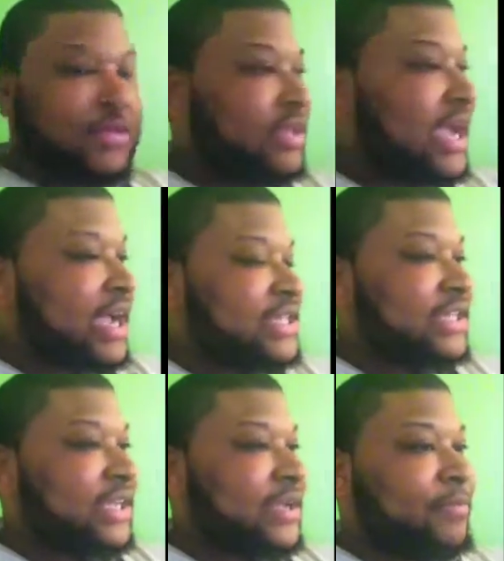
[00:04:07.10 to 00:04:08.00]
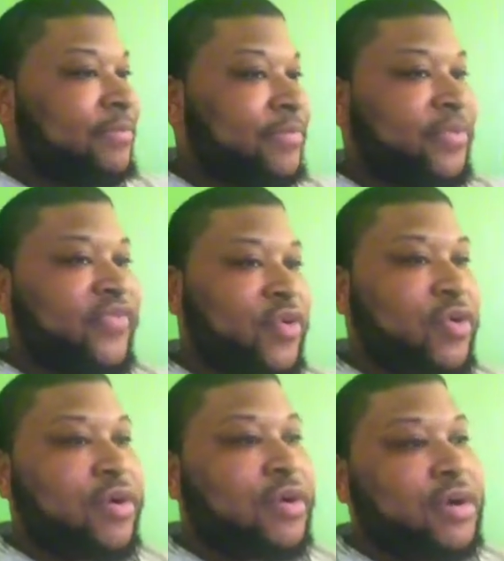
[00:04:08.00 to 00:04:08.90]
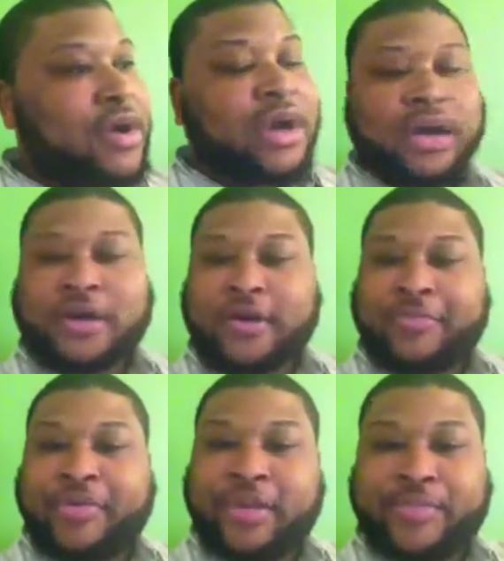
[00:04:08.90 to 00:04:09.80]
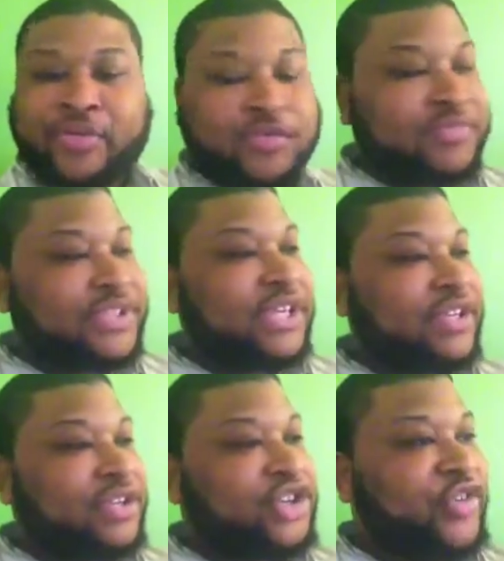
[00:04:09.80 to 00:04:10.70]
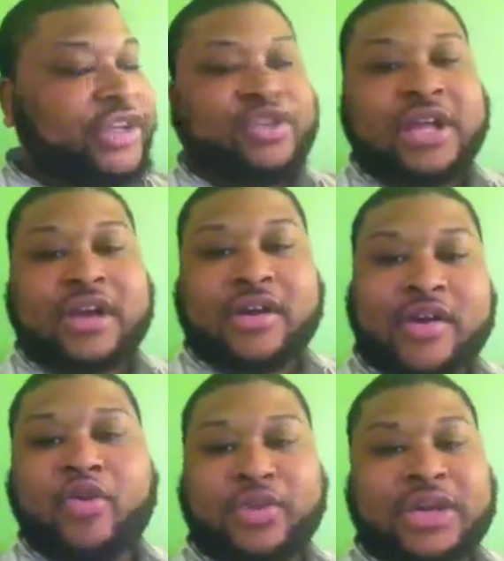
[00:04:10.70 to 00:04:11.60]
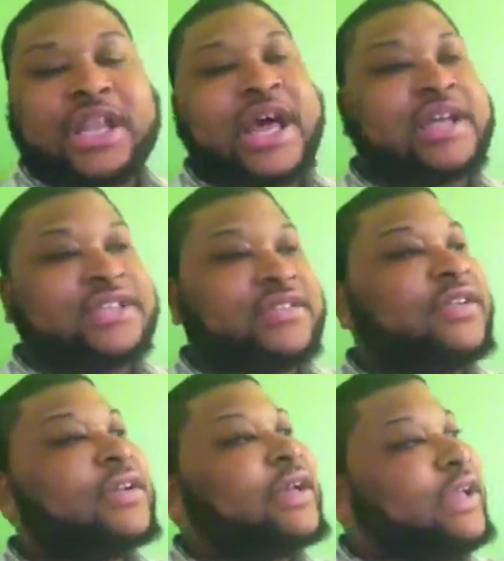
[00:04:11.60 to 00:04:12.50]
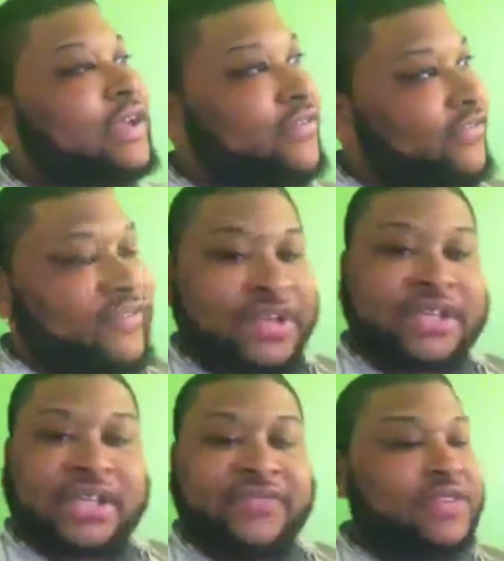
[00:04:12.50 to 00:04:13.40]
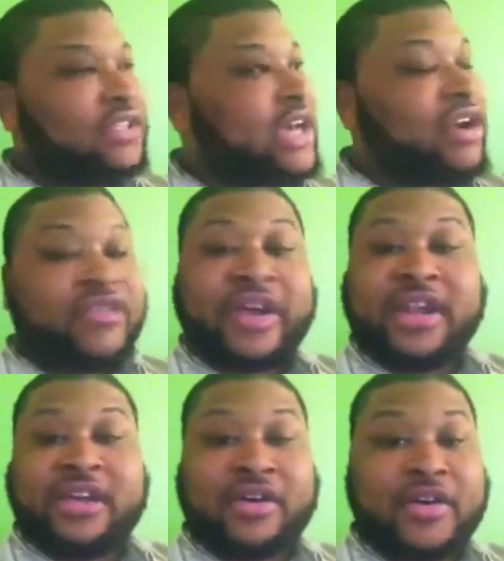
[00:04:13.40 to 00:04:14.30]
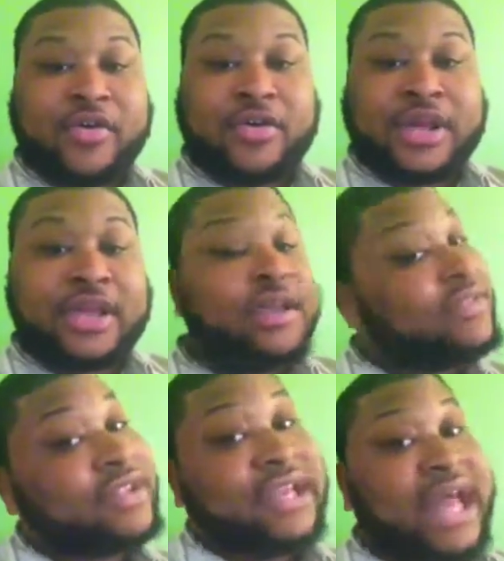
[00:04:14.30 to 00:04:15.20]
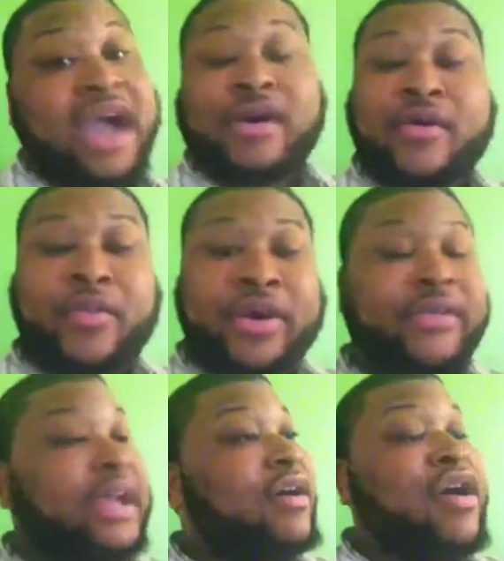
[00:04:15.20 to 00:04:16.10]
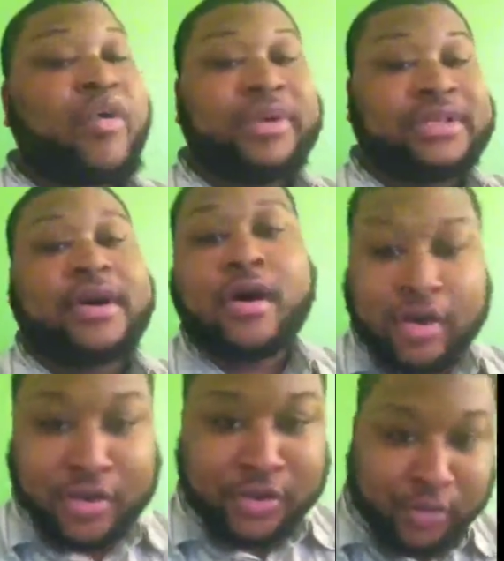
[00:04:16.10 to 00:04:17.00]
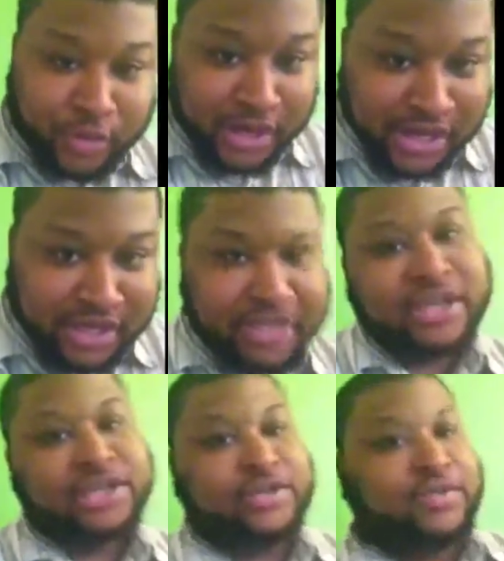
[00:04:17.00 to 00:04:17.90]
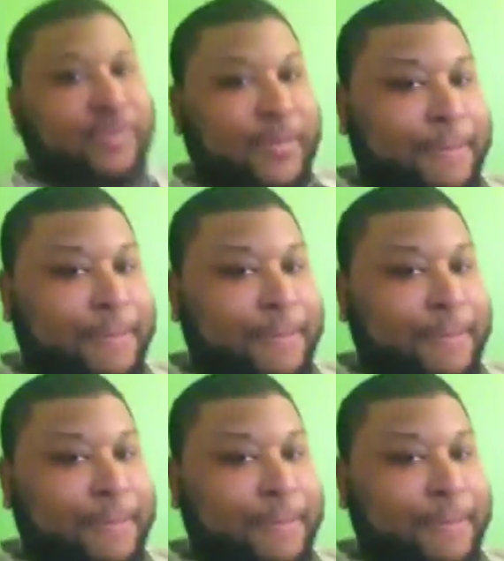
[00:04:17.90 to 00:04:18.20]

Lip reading: Just like I said before, people tend to treat you like a coat in the closet. If it's not a rainy or cold day, they're not gonna wear it. They're gonna always calling you when they need you.